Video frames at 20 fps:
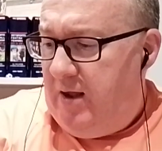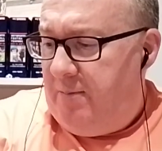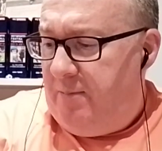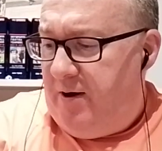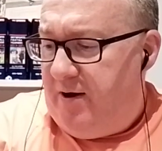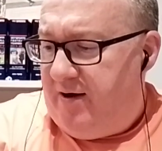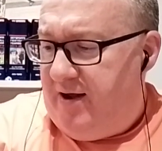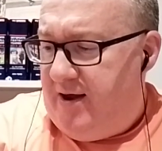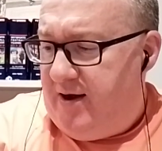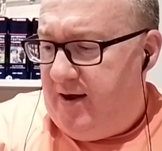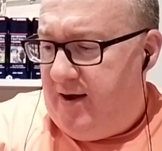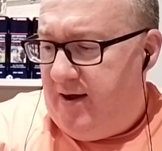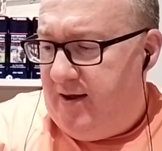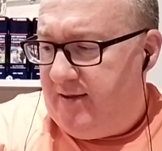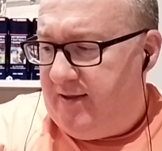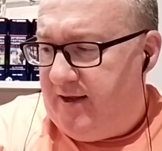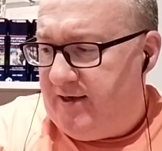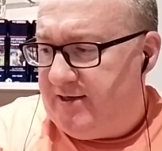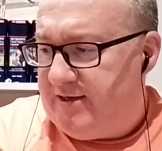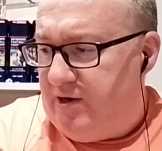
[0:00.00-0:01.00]
Pereira
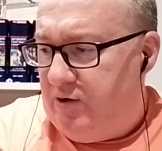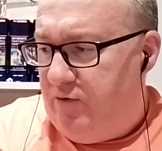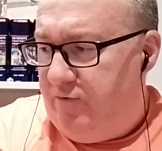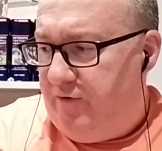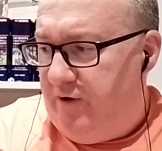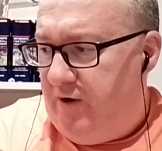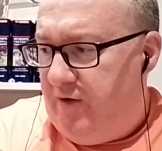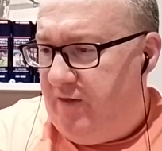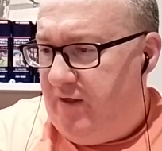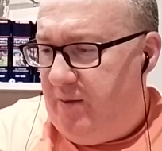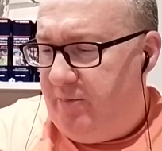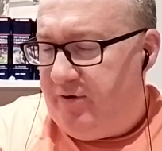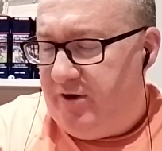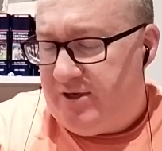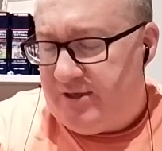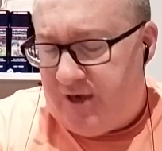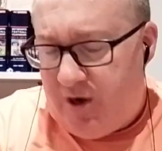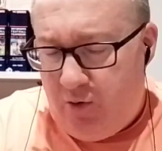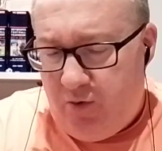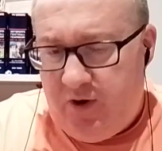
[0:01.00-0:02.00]
da Silva, the
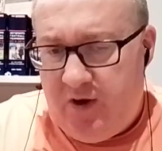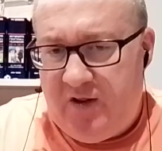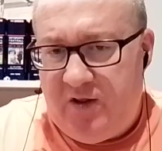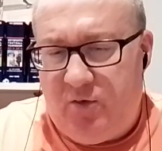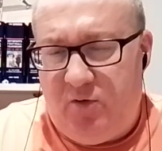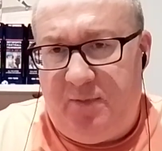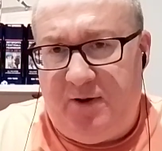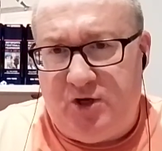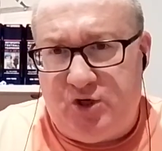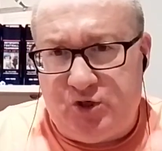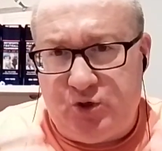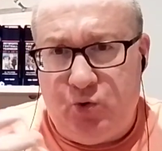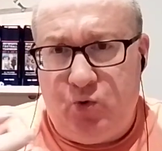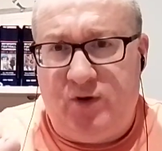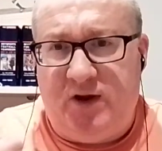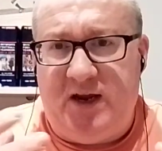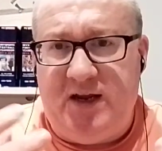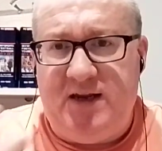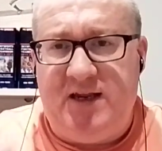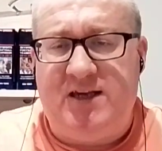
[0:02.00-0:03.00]
Brazilian that we've been so
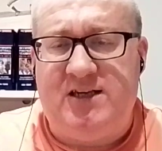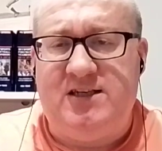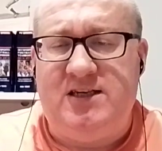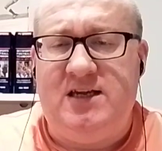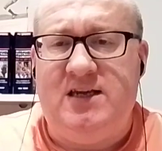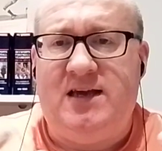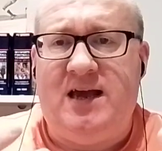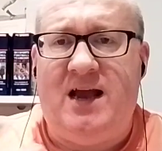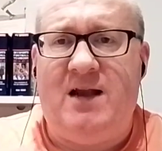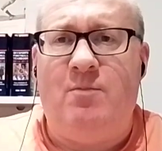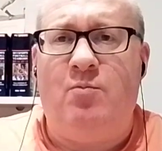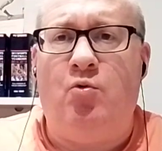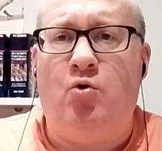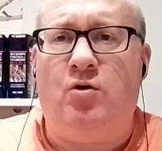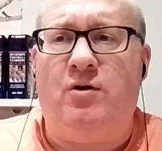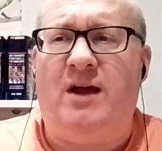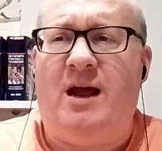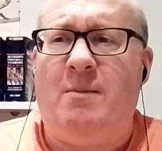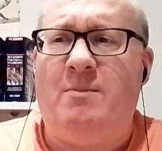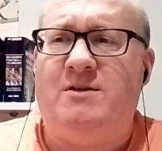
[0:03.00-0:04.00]
keen to see getting more
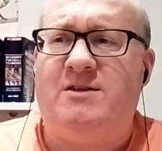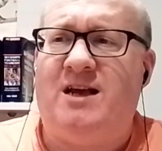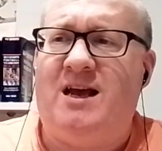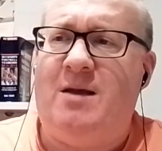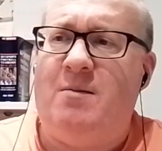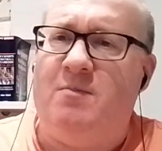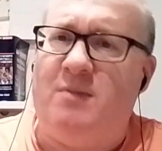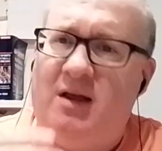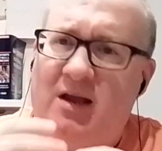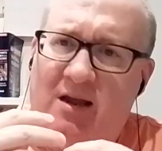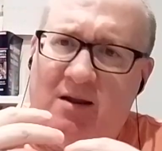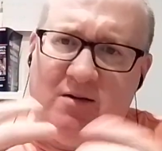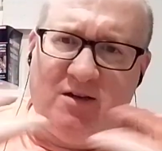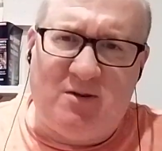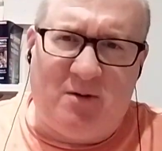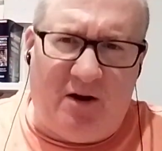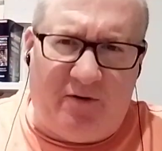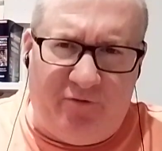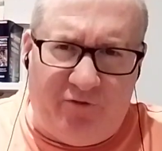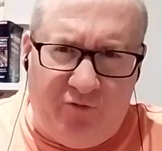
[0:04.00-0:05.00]
game time. He's
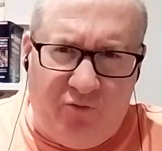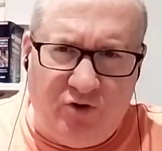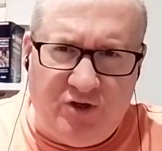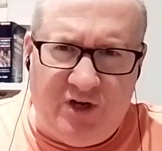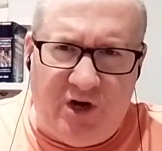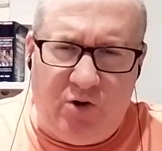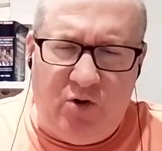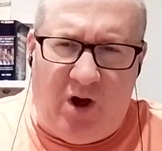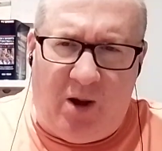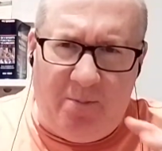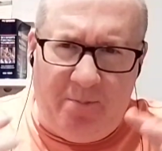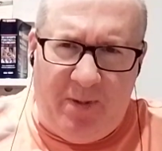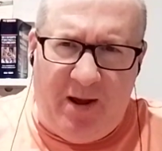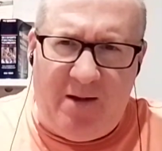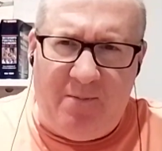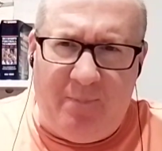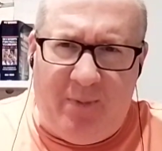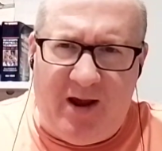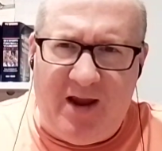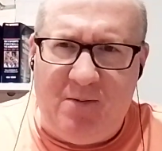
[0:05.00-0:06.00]
kind of frozen out a
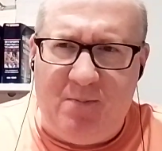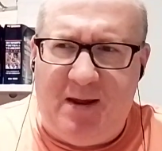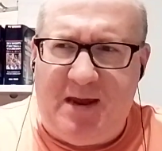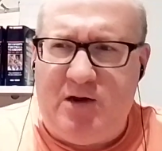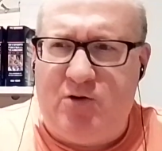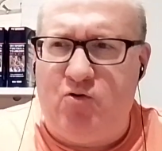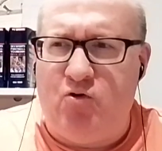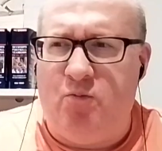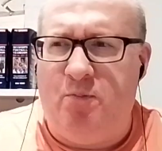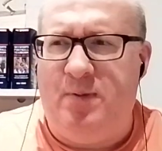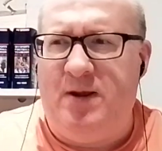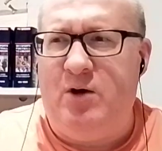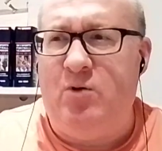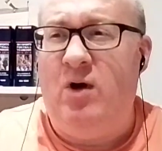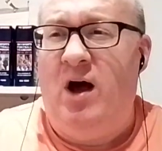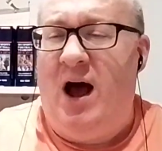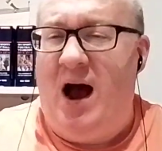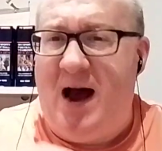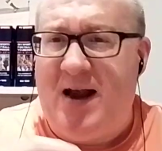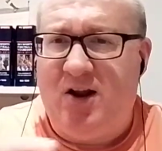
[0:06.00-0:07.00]
bit by Michael Beale.
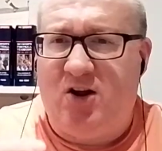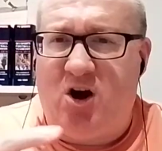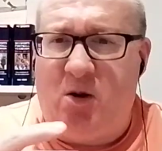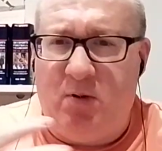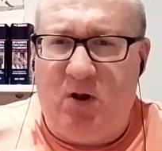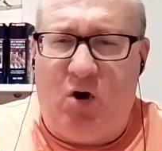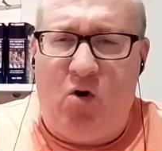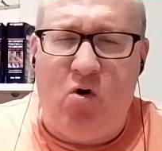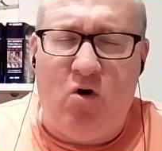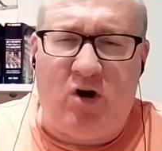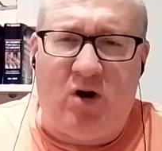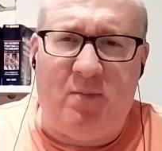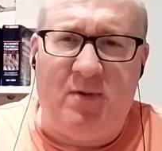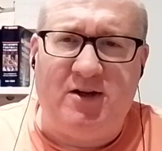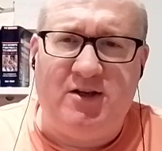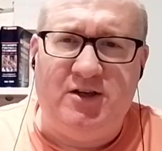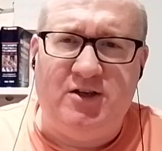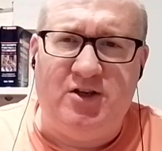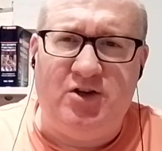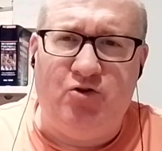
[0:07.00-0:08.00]
Had a couple of horror
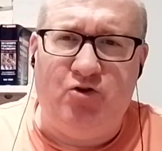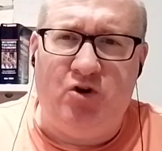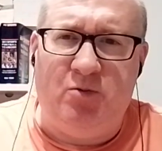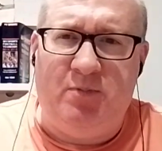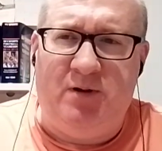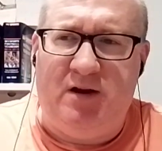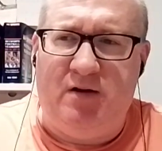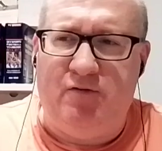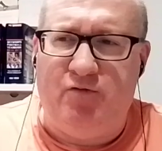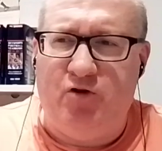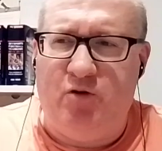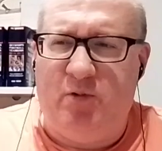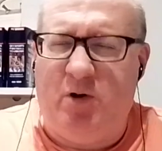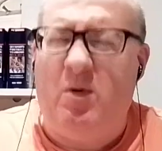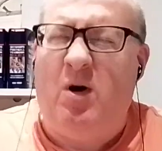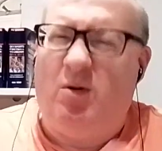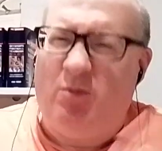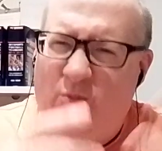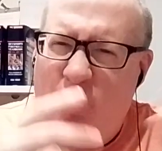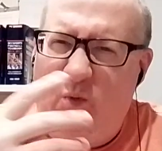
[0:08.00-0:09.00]
misses in European football.
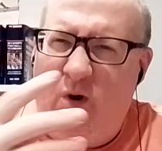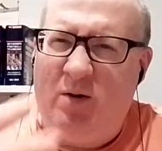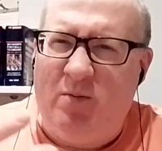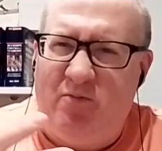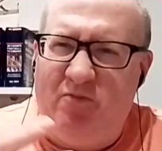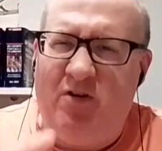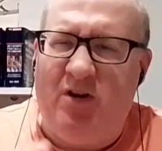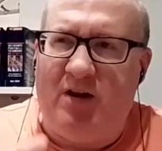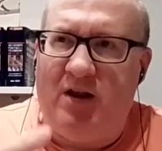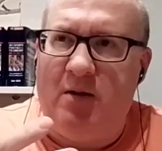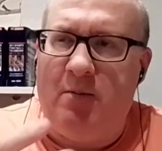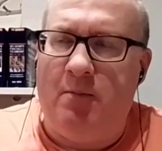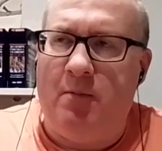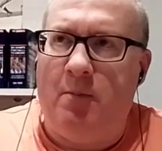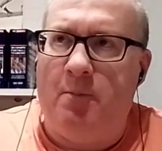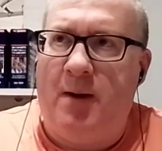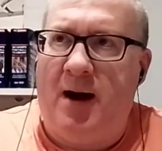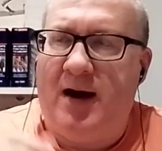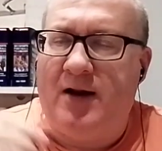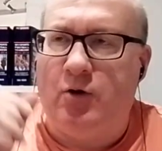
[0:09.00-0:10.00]
Well, one really
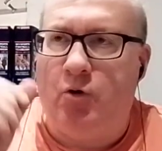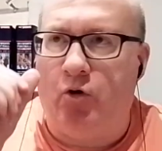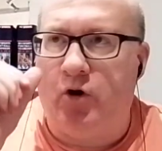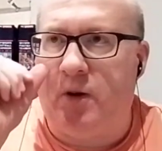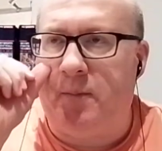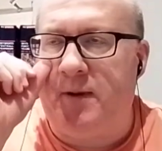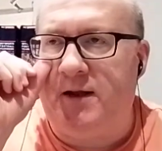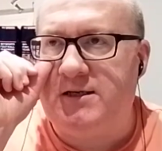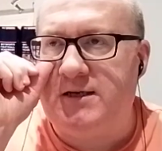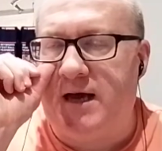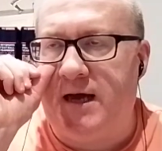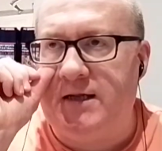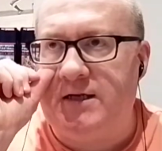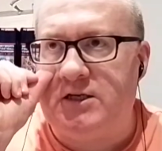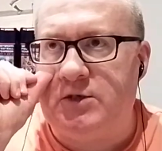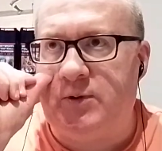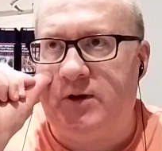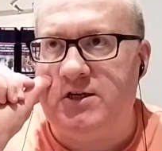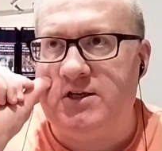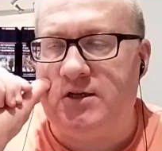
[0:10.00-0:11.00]
bad horror miss in
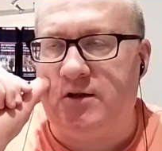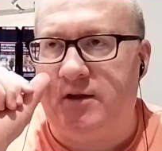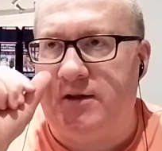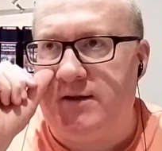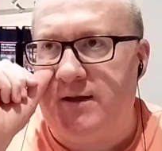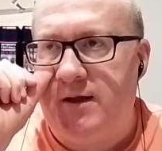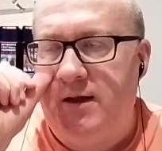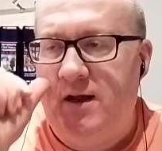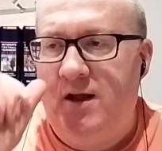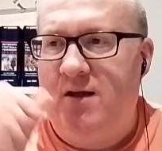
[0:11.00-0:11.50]
Switzerland.